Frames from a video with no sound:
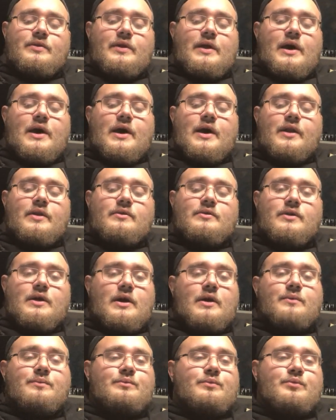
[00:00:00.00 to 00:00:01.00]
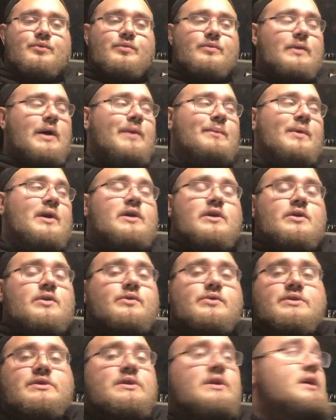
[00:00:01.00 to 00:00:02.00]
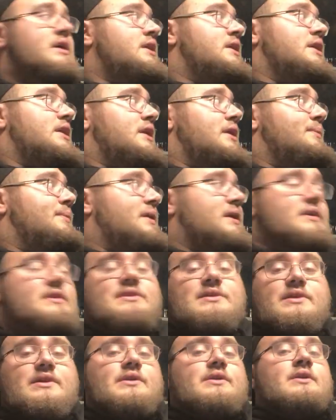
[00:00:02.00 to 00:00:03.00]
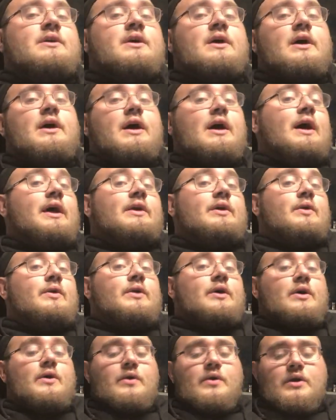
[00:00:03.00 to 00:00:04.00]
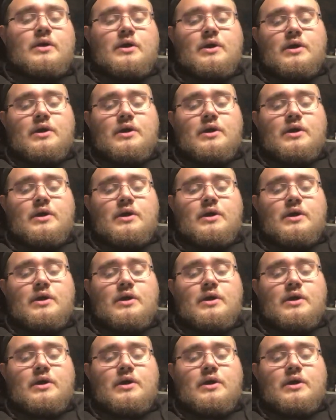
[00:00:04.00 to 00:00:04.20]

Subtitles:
that I might use, it might sit, I don't know.